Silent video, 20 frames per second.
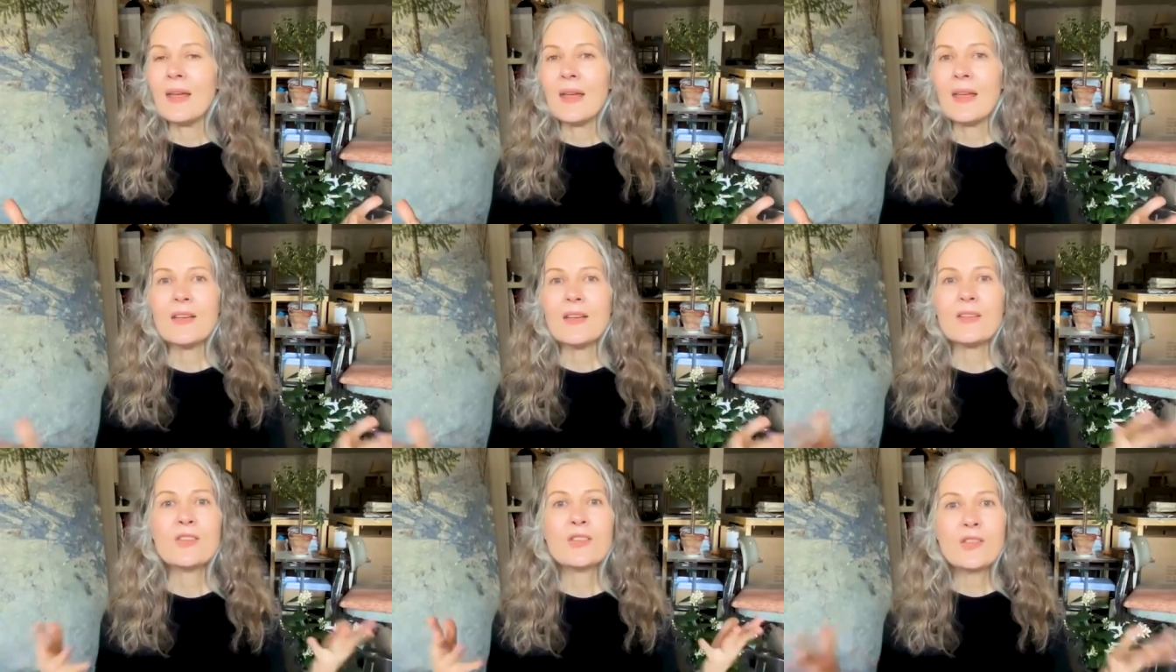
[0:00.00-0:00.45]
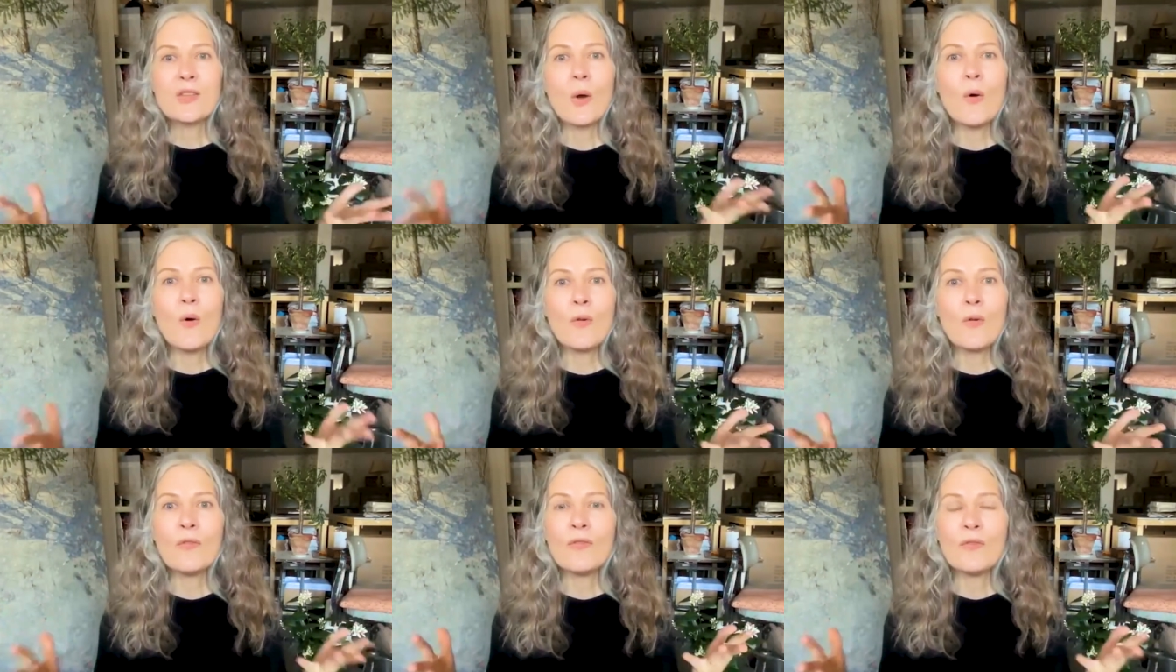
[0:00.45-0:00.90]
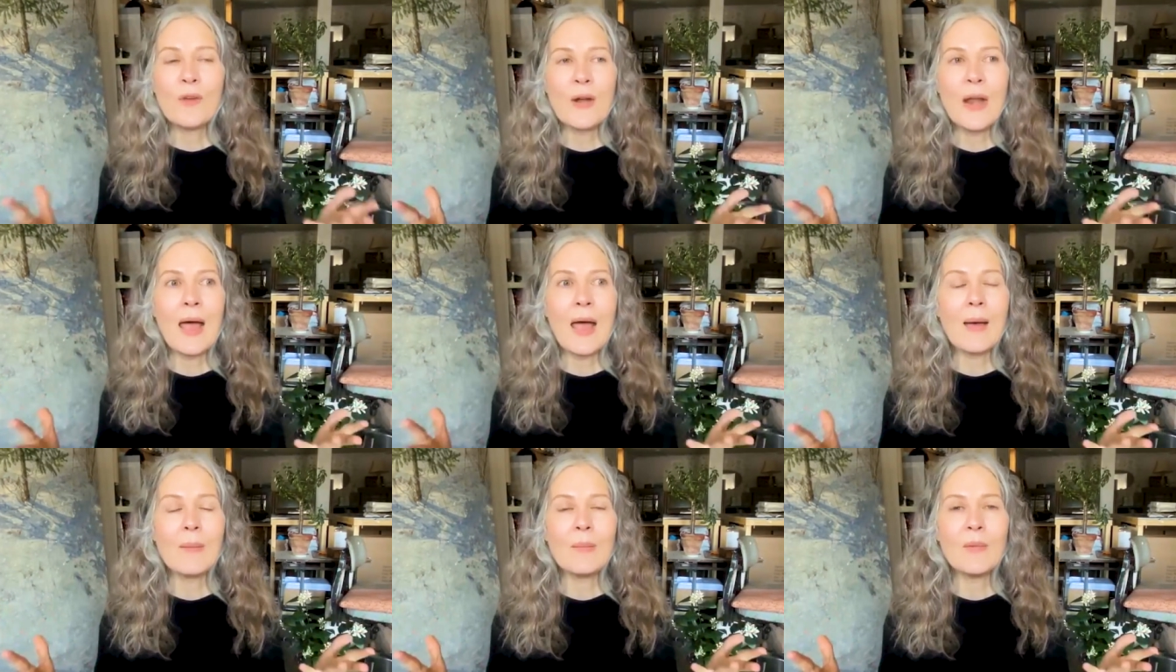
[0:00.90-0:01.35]
is so
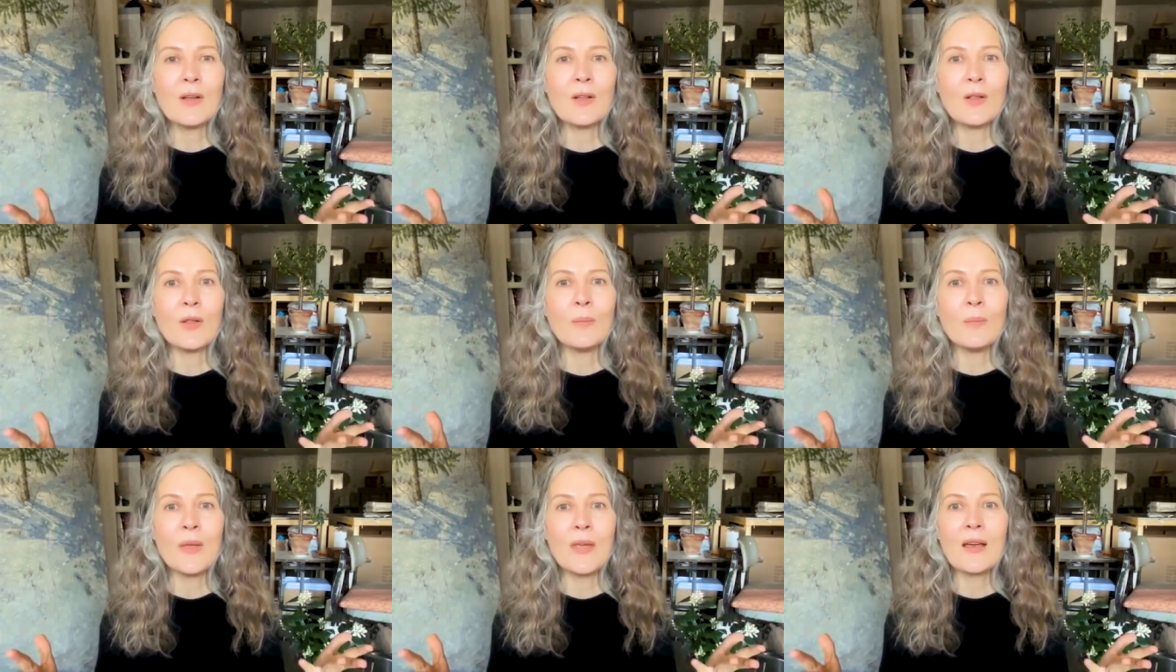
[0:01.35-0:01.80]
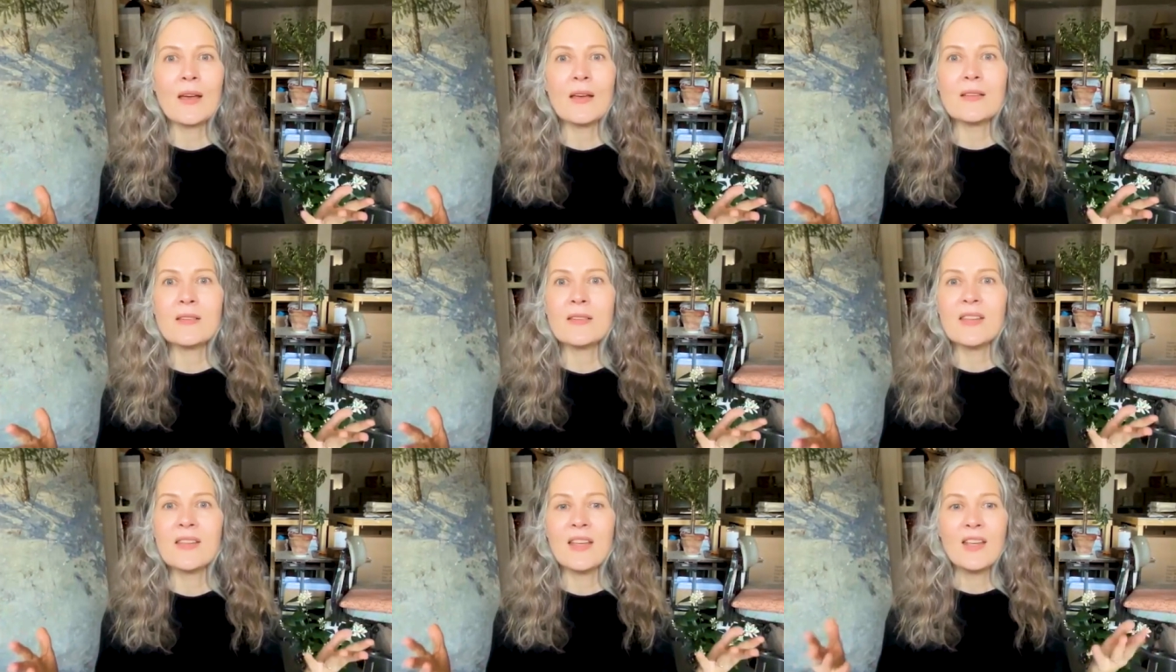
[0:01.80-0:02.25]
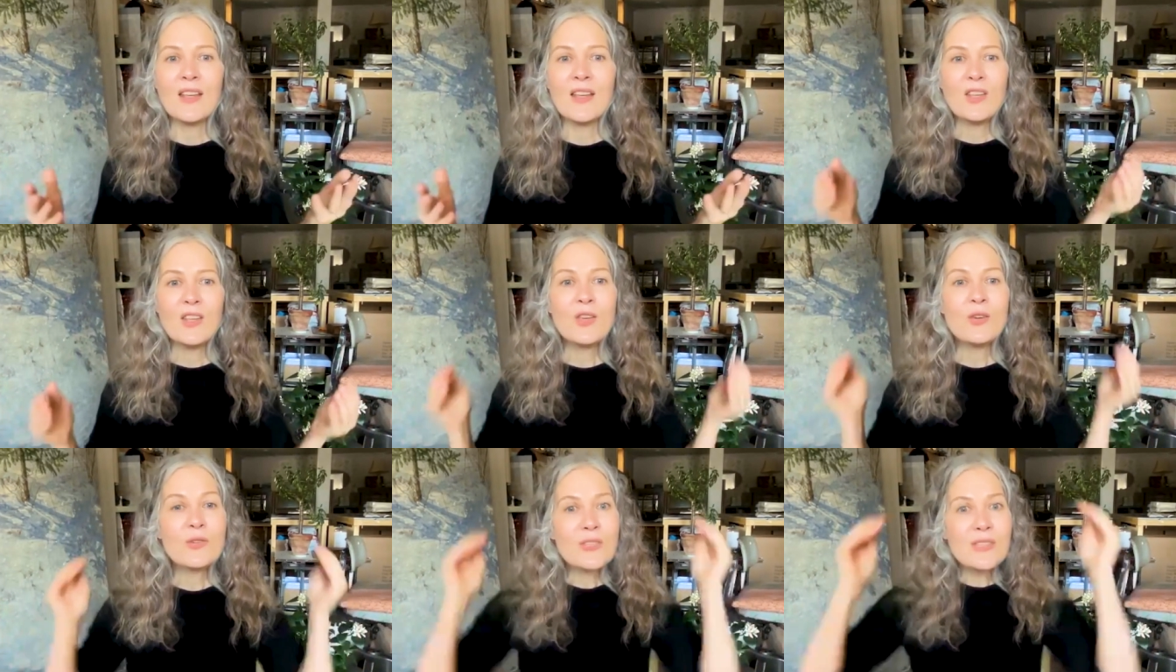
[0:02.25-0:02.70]
phenomenal because you